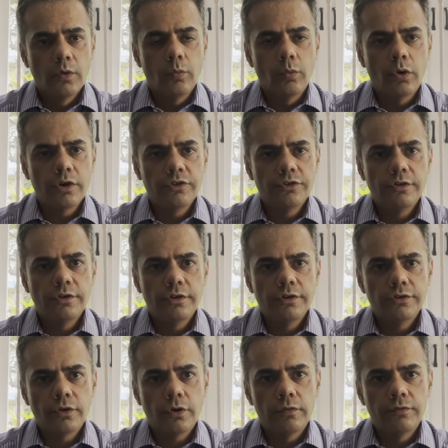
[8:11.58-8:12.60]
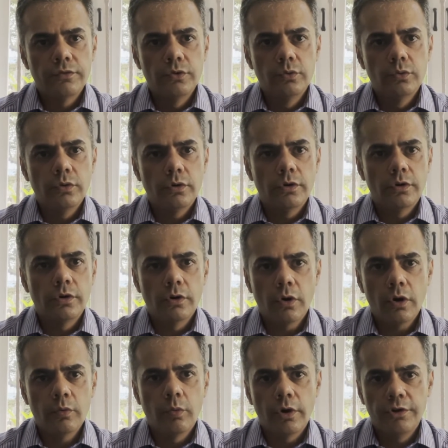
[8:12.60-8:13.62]
What is the risk of you
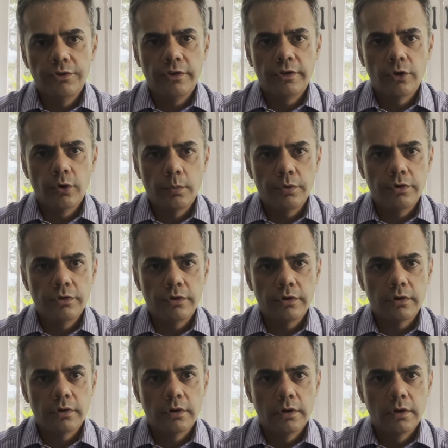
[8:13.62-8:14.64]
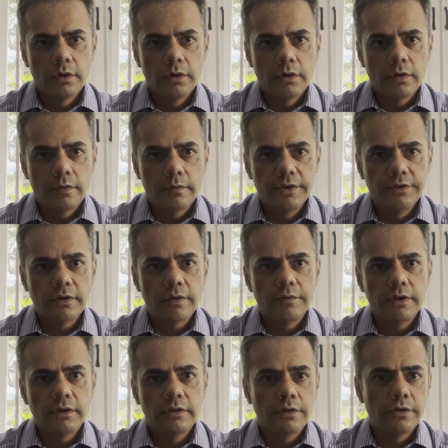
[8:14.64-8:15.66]
not voicing your opinion
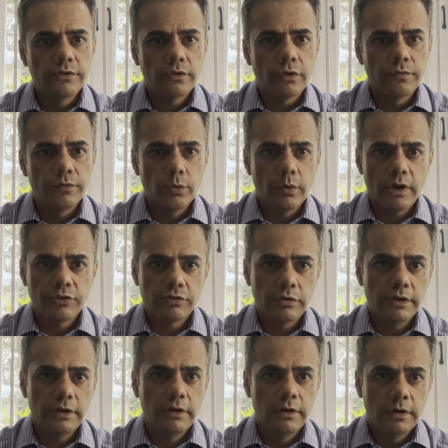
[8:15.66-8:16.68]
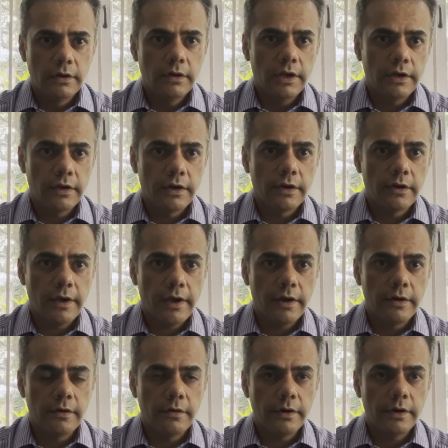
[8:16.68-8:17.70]
vis-a-vis the risk of you actually taking it
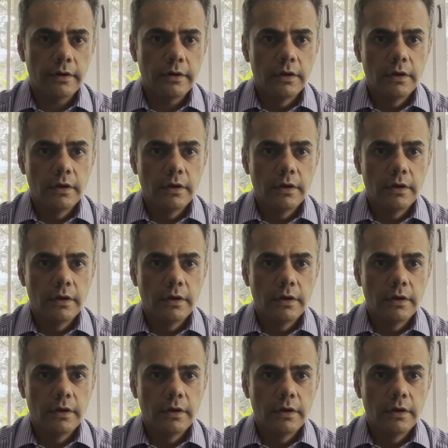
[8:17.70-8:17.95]
ahead, right?